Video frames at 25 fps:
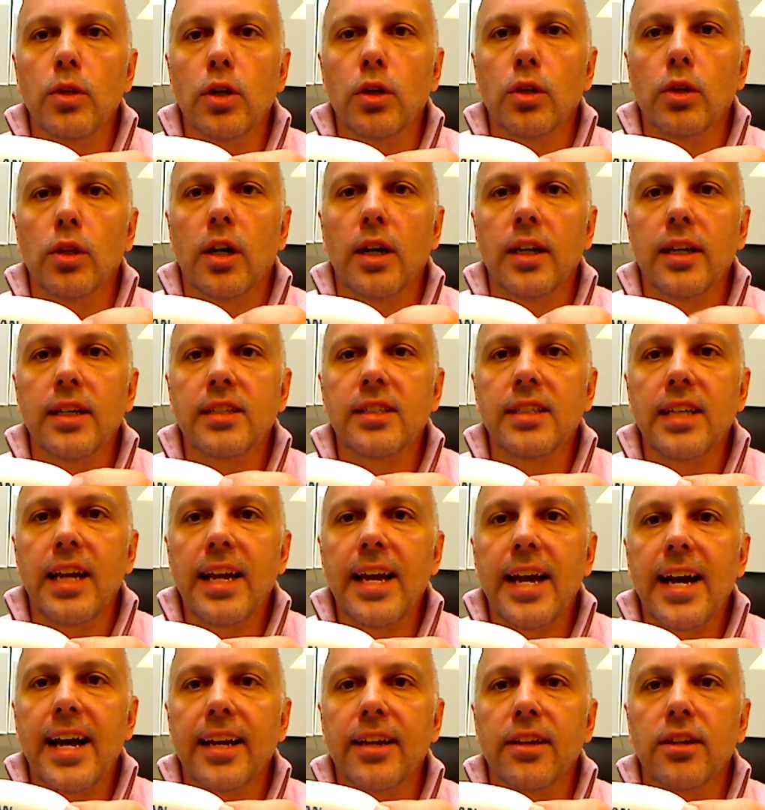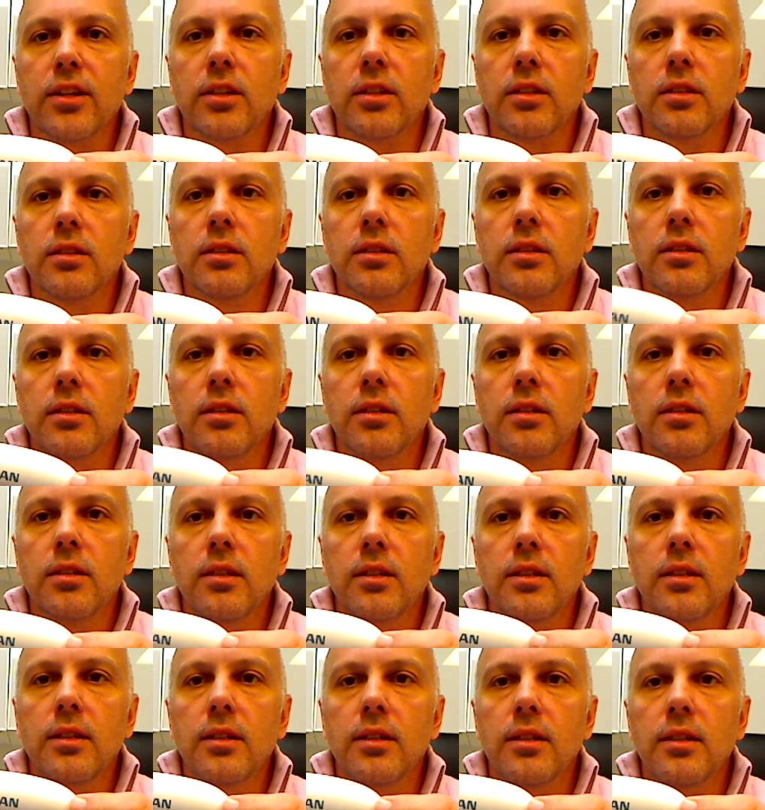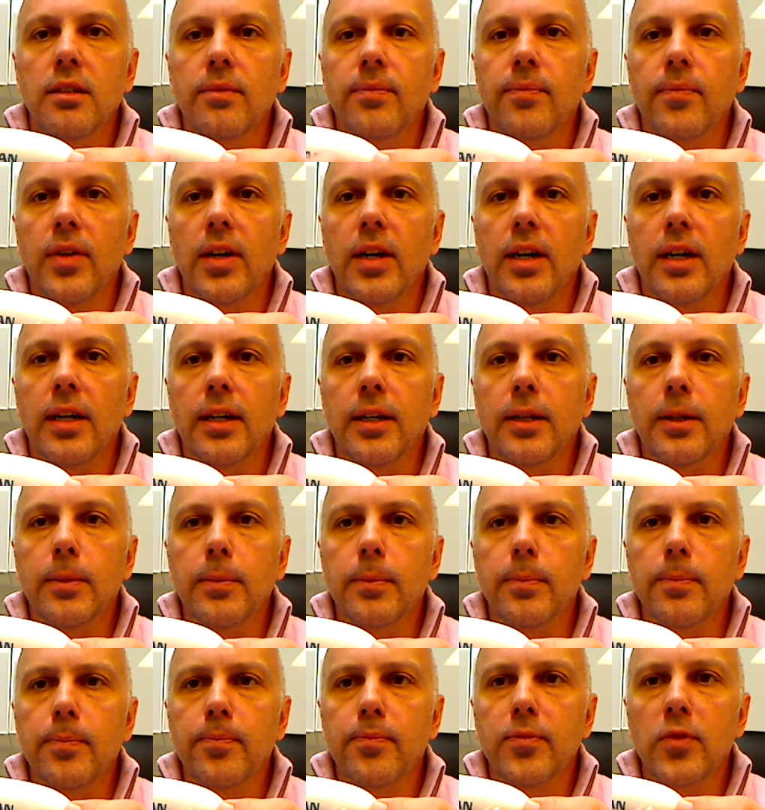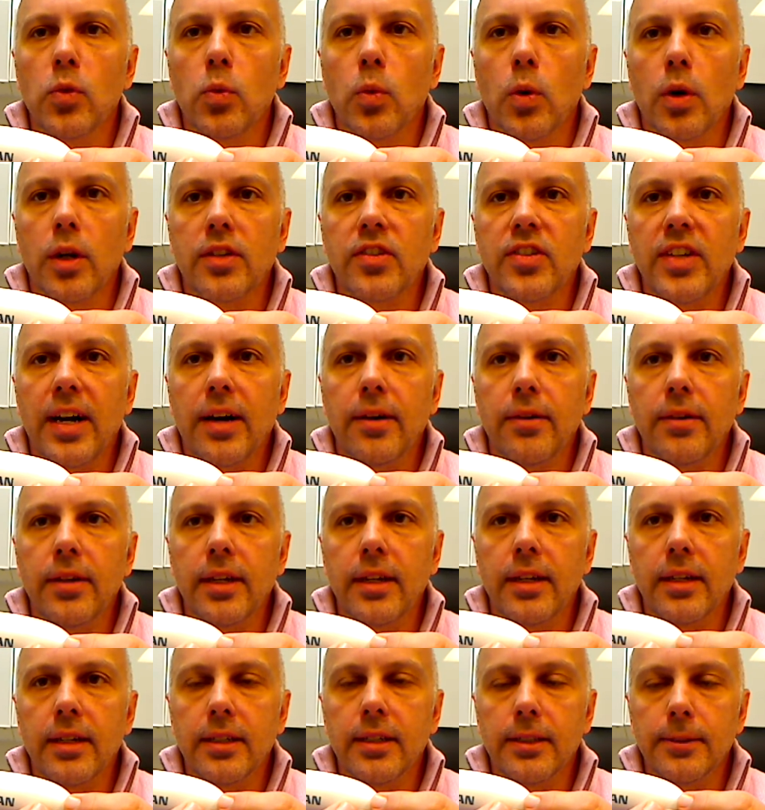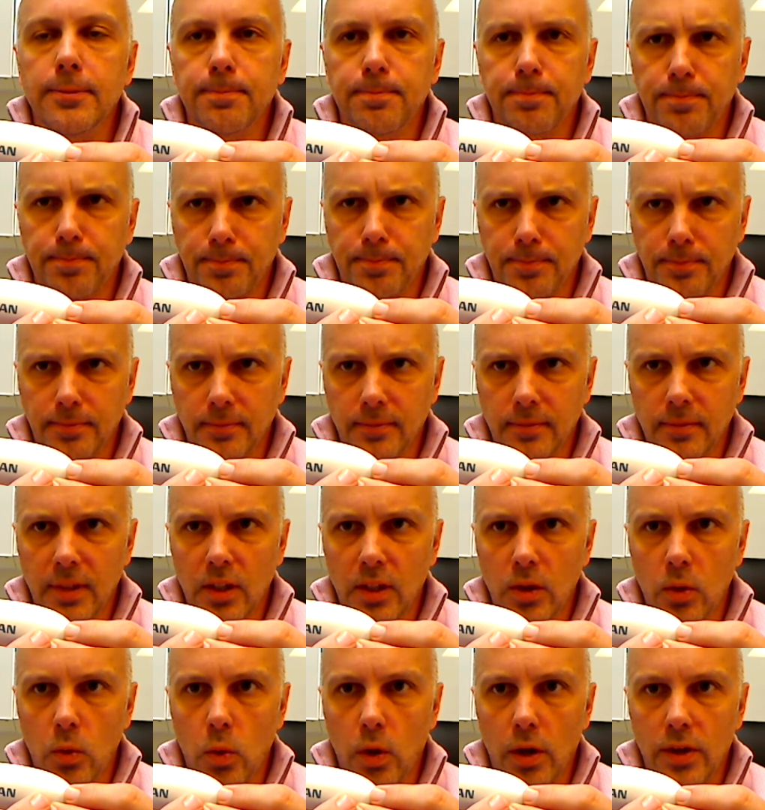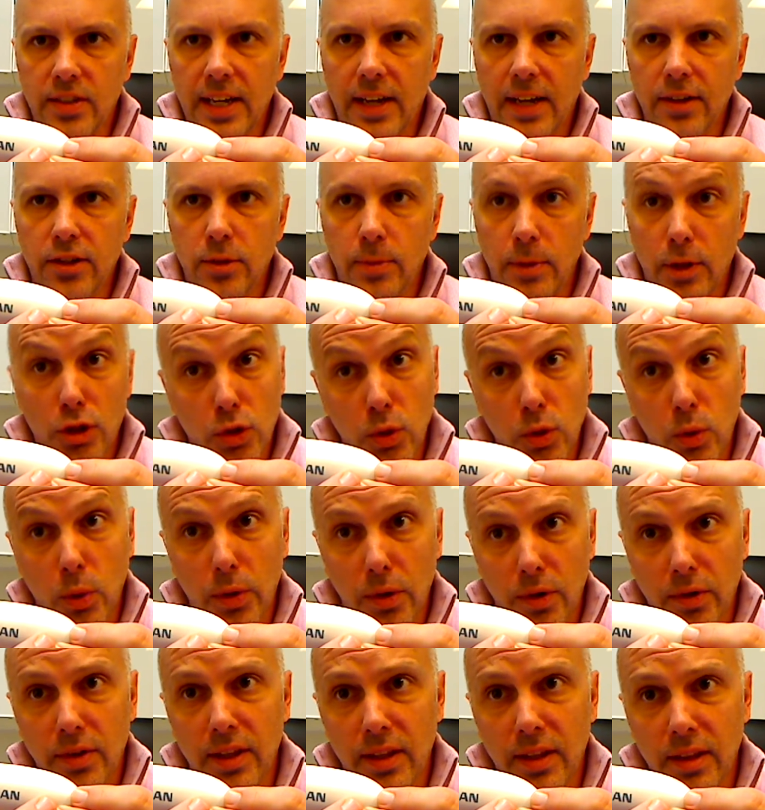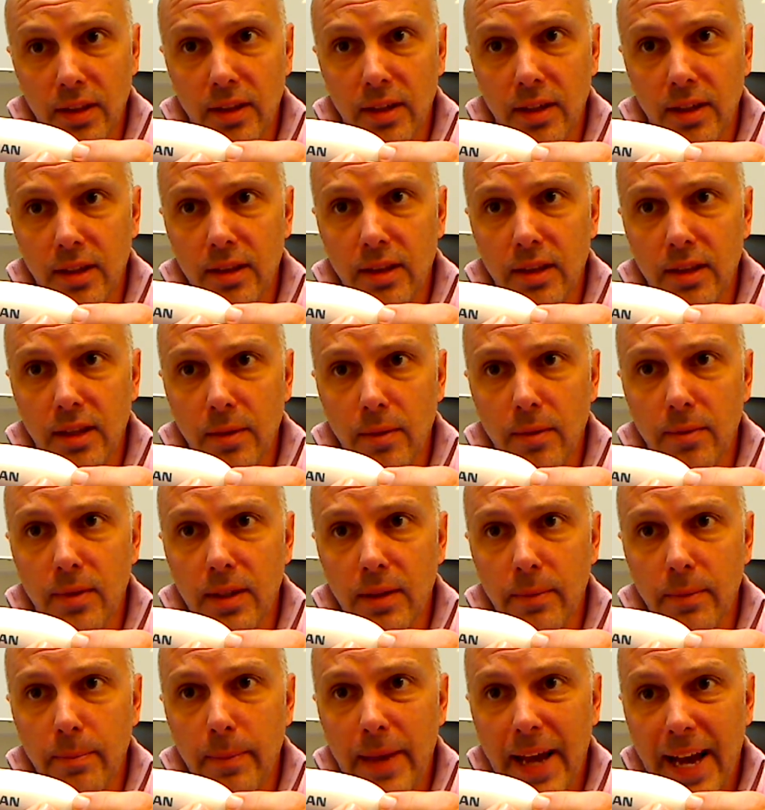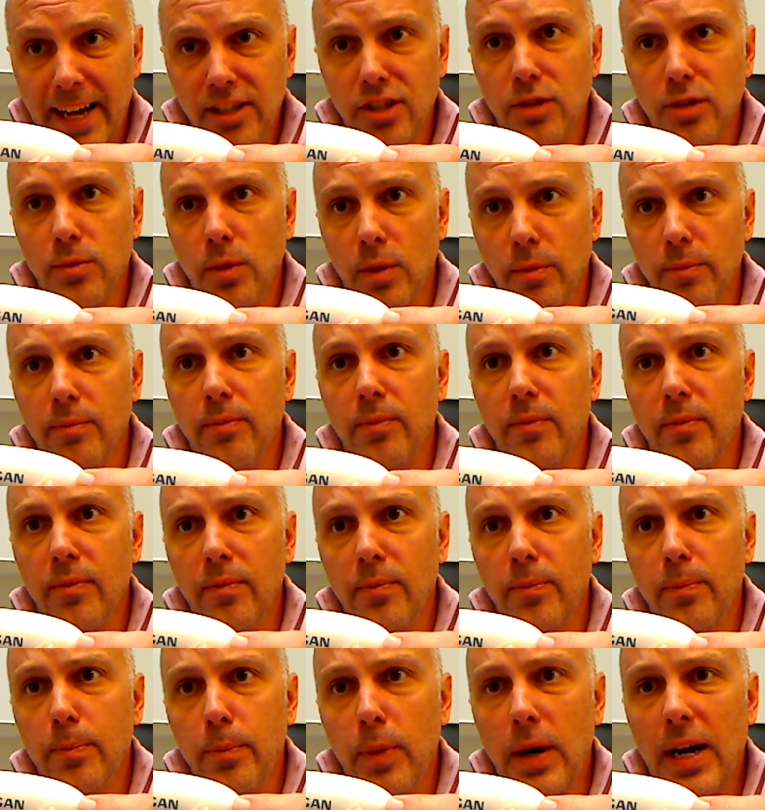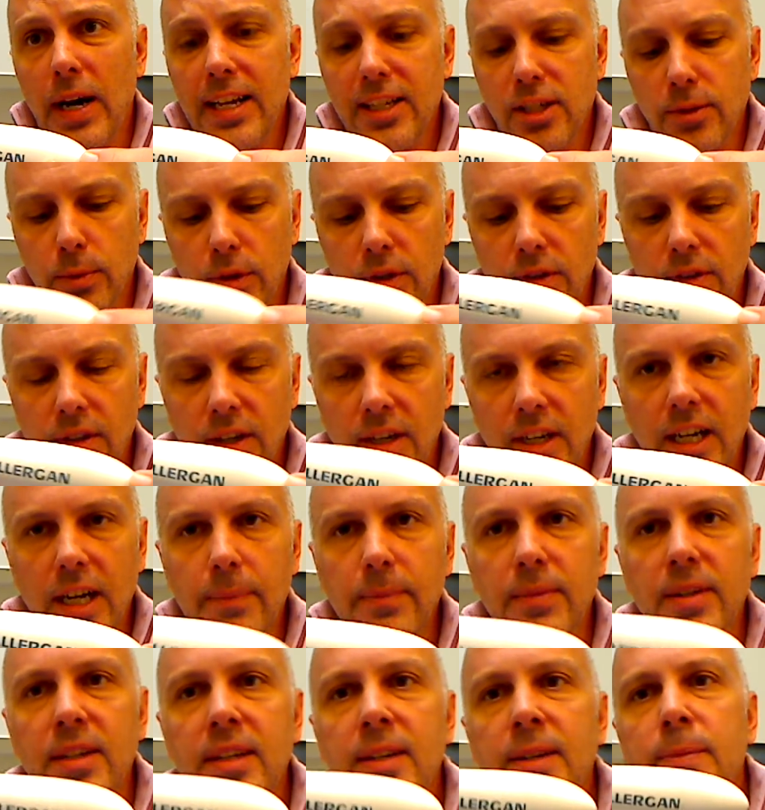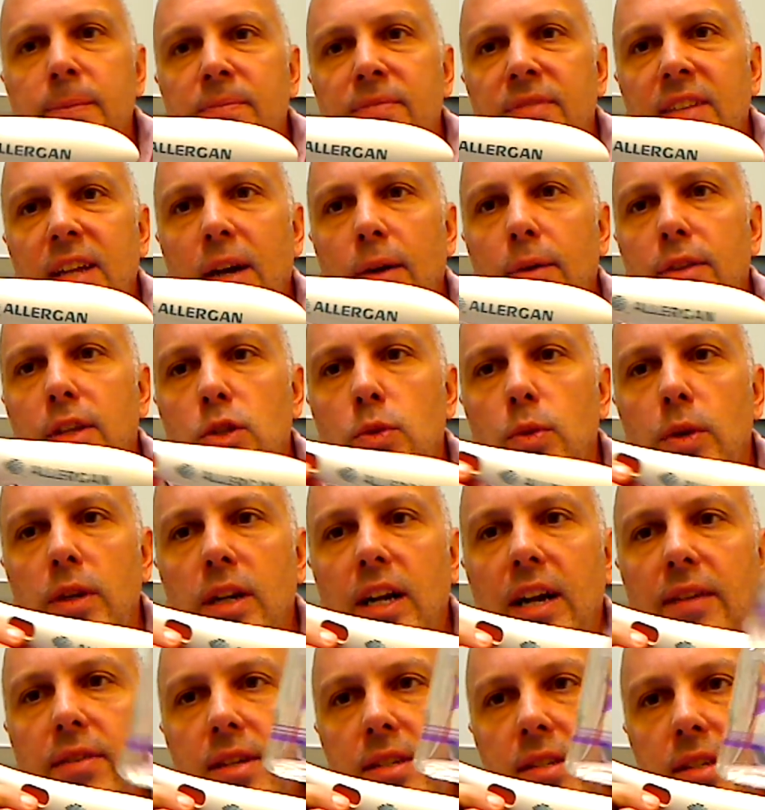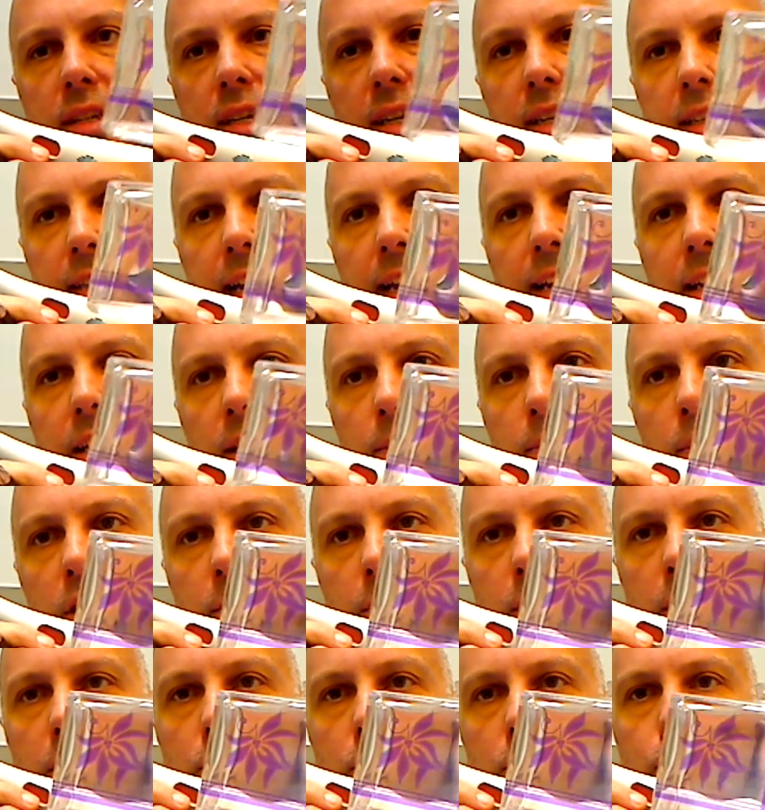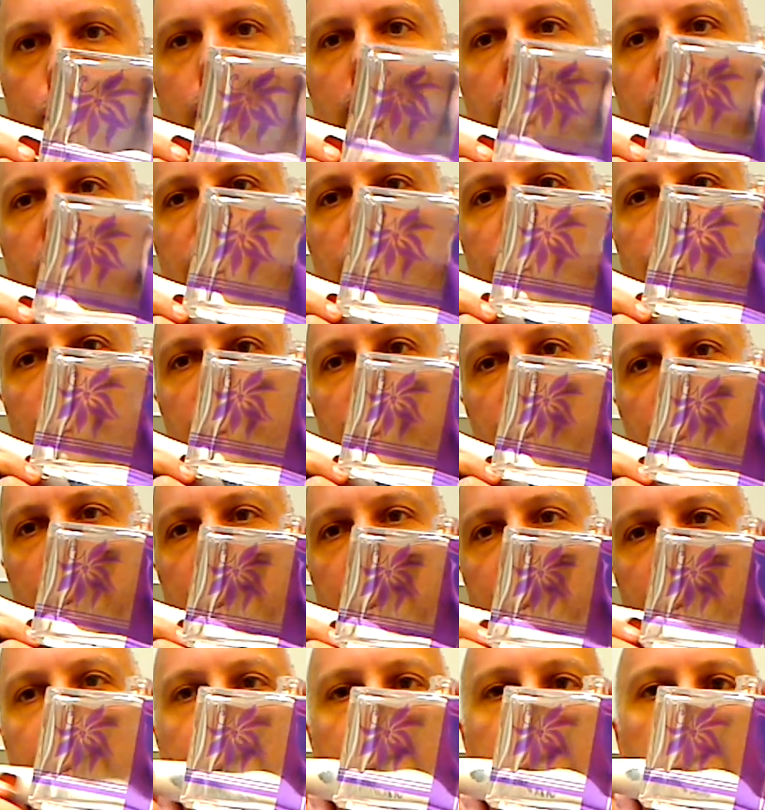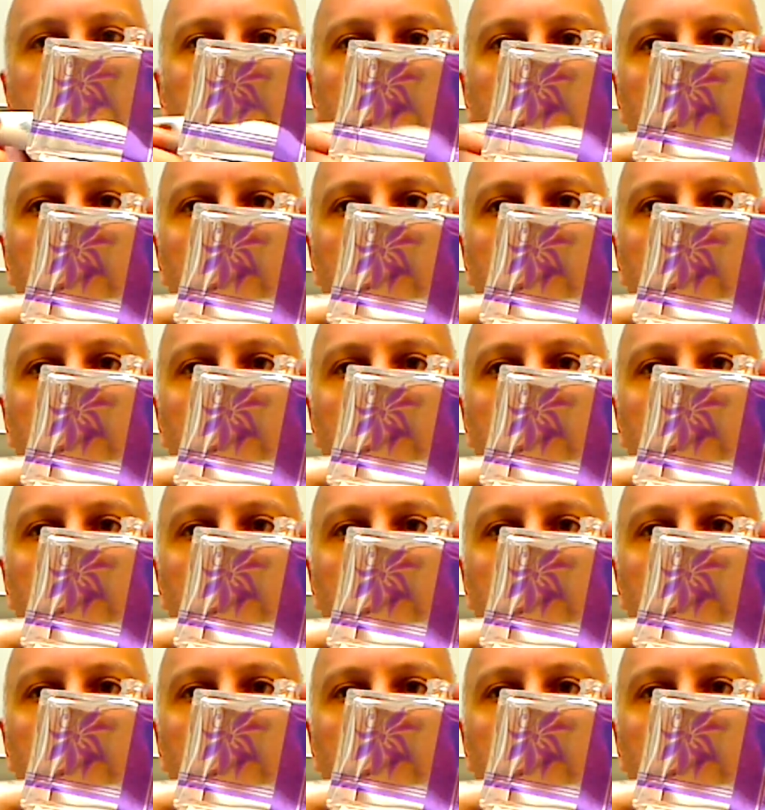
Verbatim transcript: your longest diagonal um, works out in a works out to be shorter than the, the, the, maximum possible in the cup. Now in this one, obviously at 90 millimeters, you're not going to fit a 90